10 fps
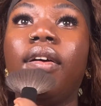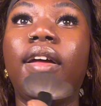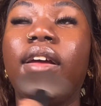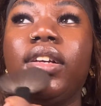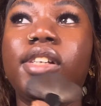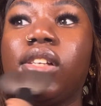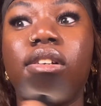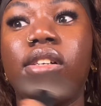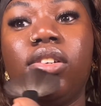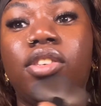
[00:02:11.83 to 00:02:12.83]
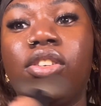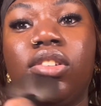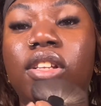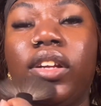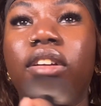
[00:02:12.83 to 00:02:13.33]
and your skin
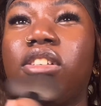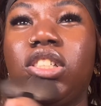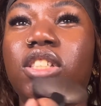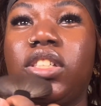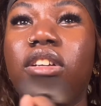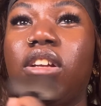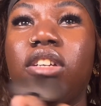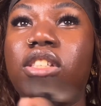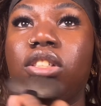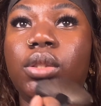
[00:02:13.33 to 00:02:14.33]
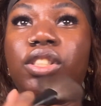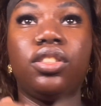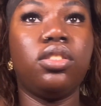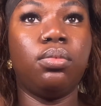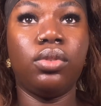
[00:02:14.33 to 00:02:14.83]
just like it just accentuates
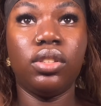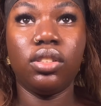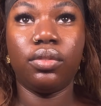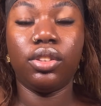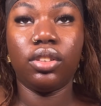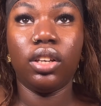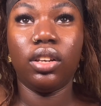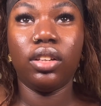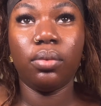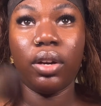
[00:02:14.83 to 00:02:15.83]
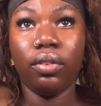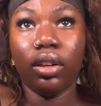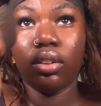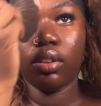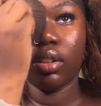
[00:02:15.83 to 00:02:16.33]
the smoothness of your skin? That's what I feel
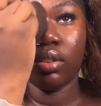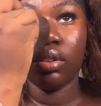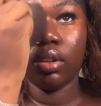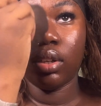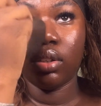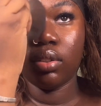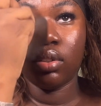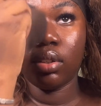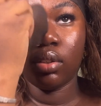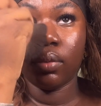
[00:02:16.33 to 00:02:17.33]
like this does.